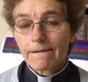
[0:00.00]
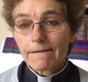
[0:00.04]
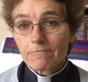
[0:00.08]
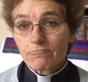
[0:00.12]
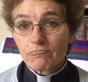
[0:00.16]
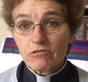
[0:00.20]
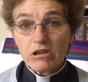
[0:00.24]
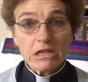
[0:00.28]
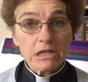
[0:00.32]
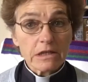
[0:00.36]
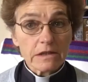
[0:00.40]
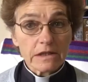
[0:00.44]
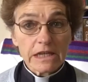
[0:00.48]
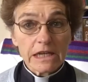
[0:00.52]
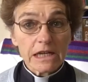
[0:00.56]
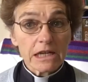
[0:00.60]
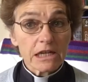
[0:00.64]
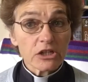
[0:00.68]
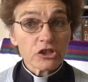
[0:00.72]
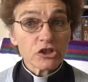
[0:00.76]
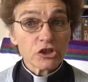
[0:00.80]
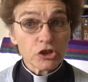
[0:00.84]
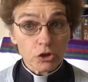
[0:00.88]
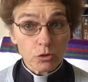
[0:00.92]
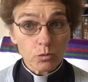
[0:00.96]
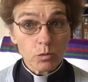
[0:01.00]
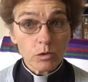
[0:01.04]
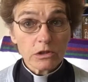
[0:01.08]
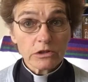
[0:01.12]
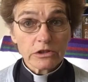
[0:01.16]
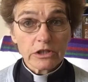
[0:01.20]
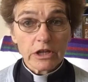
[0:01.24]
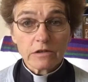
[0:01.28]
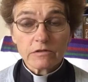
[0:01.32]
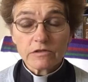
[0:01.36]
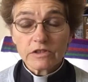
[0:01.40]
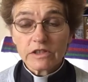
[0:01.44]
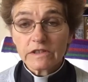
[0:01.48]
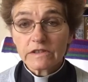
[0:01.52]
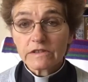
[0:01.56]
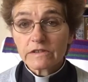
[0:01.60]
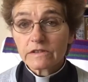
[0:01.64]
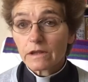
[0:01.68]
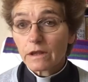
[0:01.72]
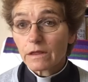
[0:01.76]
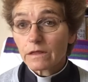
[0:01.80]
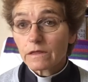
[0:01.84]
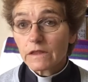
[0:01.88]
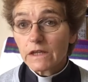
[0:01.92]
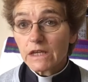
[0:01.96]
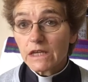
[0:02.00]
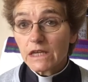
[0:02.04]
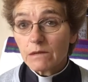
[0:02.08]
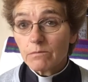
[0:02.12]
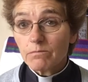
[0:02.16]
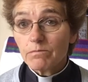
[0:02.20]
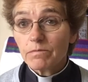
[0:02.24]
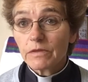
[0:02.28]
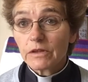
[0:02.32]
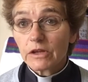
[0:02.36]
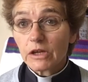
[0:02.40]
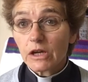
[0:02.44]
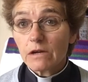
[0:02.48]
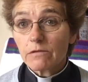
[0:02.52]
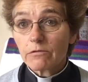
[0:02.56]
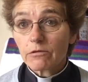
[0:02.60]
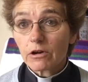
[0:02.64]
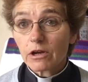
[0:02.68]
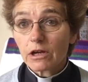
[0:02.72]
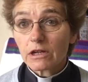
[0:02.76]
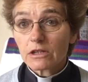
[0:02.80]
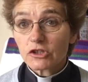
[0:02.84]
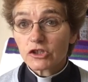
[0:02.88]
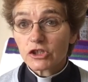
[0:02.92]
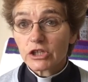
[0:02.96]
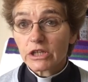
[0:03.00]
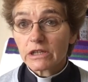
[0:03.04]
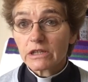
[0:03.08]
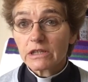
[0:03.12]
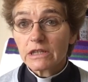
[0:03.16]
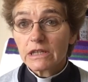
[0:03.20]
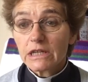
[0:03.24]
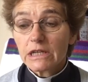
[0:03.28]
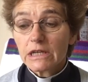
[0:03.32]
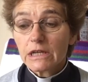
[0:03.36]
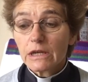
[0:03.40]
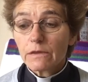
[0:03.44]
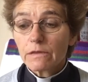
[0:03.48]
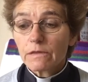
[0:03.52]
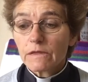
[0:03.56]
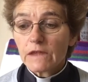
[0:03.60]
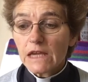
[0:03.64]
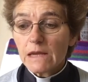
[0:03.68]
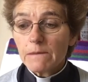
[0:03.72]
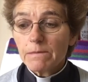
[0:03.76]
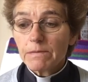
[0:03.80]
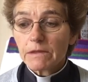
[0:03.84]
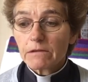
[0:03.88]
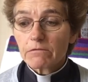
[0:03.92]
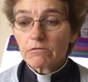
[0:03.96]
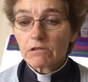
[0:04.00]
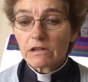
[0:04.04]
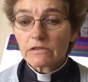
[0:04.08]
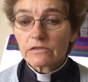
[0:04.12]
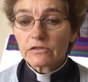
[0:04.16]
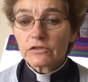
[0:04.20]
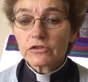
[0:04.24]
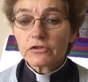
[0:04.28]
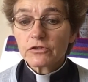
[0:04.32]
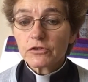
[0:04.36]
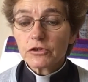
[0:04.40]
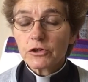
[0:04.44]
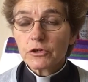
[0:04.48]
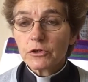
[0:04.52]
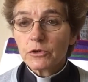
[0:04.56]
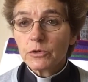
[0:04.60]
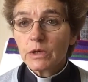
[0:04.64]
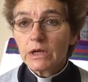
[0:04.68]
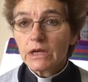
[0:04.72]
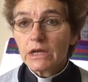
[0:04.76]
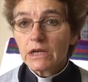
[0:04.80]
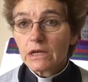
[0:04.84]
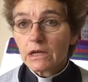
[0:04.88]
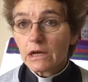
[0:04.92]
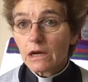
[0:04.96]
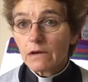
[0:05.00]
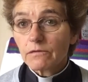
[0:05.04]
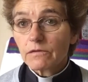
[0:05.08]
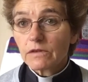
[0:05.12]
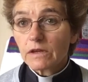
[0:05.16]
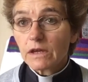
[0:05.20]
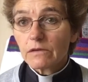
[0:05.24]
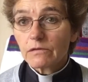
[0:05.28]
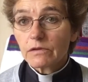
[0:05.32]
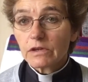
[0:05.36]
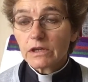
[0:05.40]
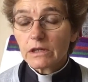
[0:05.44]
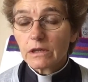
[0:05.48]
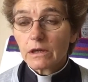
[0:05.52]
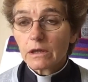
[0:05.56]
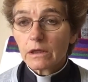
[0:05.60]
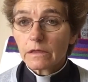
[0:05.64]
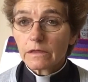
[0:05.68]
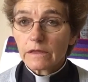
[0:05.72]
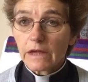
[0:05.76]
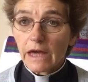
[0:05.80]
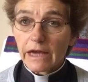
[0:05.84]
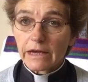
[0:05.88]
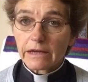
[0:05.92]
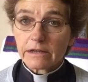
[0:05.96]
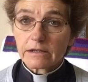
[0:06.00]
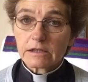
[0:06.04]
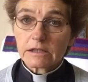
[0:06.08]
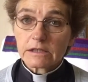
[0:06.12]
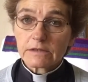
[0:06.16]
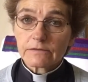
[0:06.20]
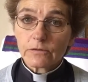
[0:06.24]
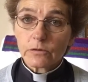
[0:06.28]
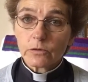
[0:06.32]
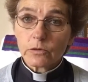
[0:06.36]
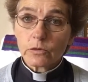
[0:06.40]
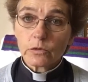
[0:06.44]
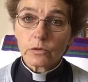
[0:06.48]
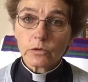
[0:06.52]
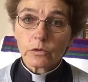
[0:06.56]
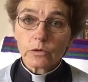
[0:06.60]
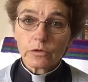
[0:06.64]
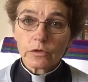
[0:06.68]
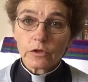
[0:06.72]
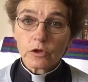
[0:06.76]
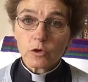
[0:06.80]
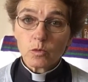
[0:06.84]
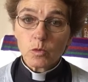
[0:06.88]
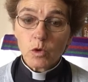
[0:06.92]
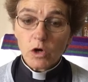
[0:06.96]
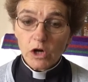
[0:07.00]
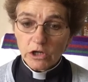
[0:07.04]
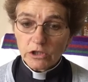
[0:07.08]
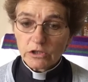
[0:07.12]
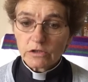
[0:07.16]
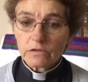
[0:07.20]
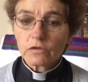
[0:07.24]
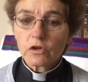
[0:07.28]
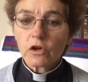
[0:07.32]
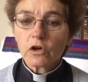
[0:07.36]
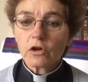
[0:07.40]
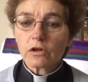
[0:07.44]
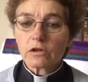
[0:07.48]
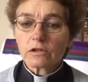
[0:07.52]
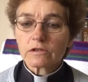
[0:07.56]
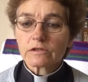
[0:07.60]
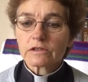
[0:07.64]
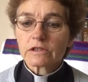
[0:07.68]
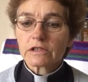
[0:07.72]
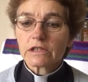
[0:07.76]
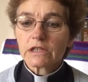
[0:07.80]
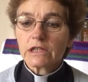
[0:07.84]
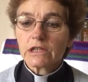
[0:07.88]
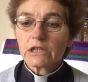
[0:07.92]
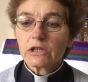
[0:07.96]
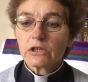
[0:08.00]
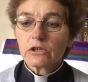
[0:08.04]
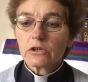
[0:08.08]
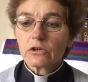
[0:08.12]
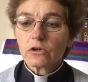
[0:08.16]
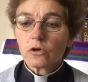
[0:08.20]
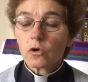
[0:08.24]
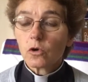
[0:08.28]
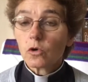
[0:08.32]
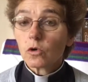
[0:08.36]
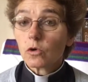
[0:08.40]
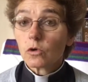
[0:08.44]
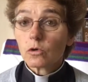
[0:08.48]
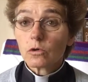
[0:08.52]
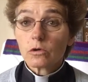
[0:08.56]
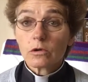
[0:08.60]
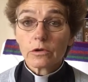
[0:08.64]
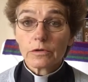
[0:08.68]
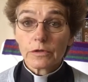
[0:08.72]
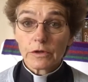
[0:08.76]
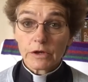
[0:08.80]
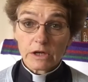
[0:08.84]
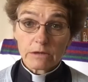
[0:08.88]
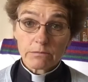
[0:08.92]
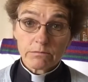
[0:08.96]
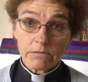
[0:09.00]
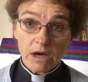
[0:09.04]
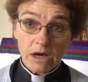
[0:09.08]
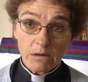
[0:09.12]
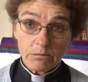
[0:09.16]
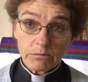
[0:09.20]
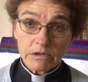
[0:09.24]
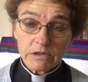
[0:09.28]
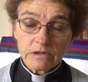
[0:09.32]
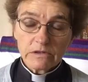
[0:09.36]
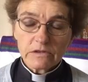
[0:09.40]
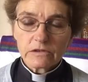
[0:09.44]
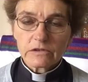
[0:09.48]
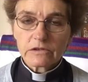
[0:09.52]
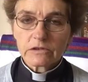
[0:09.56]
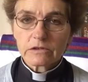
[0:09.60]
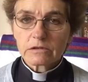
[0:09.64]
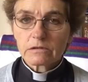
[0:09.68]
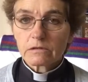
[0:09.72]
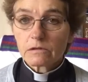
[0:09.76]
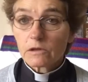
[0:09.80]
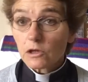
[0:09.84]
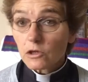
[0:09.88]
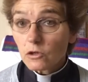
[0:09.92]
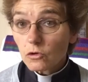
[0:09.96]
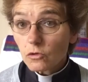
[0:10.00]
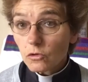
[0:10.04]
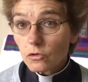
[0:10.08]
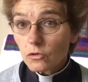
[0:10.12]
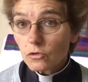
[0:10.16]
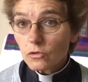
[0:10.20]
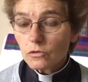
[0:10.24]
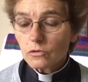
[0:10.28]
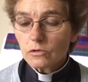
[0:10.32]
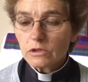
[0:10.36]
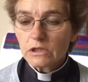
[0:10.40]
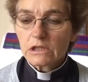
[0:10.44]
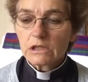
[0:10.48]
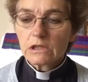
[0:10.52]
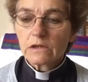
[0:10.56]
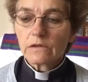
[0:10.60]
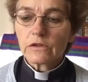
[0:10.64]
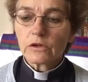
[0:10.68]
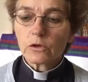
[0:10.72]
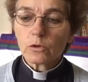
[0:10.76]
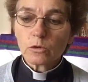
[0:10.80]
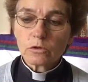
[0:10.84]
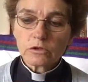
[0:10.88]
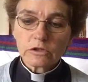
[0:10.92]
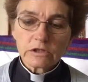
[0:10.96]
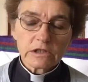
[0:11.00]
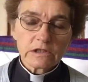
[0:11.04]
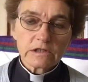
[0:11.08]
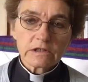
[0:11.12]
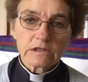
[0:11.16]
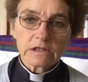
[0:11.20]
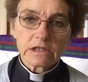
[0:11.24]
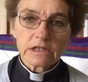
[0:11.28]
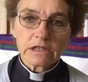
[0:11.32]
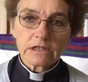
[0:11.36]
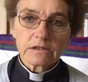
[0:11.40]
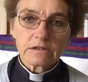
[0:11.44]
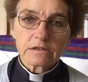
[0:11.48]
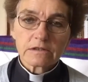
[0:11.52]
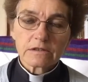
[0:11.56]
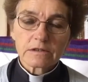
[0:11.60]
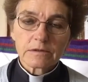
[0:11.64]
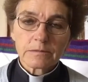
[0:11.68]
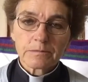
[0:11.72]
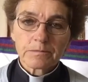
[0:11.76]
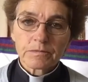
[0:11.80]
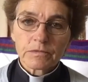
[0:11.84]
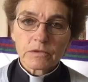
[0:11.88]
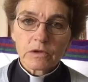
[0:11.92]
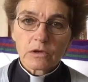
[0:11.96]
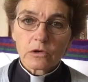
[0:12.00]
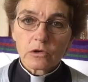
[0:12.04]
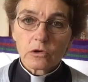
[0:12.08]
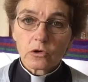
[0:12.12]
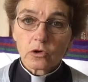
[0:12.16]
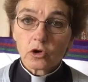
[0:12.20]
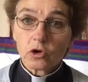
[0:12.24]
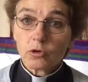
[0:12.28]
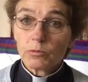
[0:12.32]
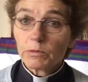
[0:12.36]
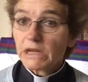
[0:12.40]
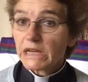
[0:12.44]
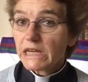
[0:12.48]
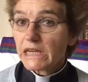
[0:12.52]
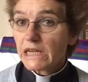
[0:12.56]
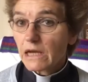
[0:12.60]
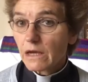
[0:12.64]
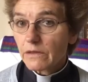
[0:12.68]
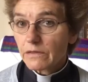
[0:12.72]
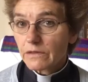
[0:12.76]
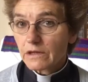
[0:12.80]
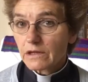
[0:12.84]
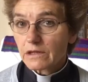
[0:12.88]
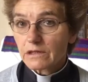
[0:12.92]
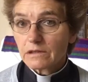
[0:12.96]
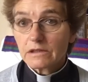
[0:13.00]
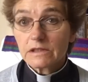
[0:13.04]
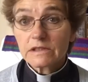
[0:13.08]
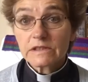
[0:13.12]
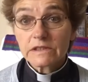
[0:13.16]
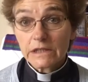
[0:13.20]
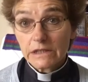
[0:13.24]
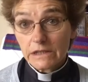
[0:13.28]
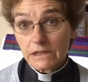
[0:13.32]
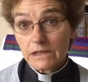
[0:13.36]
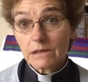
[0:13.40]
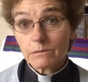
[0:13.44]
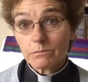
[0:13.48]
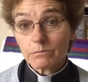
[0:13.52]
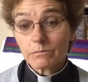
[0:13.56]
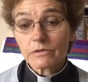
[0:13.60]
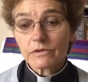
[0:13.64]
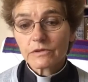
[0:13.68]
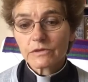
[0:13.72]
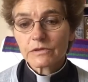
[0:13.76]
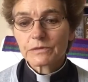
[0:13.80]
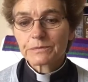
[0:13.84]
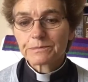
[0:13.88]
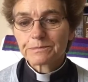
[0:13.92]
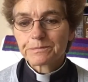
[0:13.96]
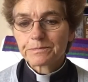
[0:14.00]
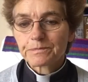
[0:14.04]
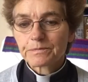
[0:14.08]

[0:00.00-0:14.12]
Reading the English, you will notice the theme, the overarching theme that runs through, of giving thanks for the word of God, or the commandments, the law, the ordinances, or many other synonyms.